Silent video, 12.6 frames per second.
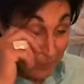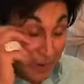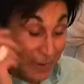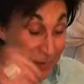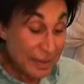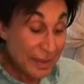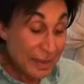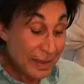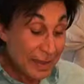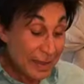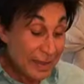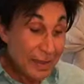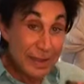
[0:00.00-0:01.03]
right?
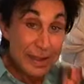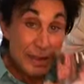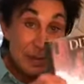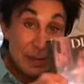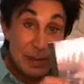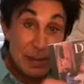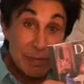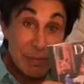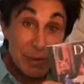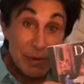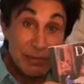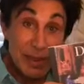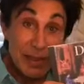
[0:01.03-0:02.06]

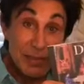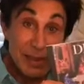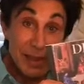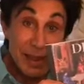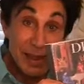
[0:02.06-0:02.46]
Birthday of the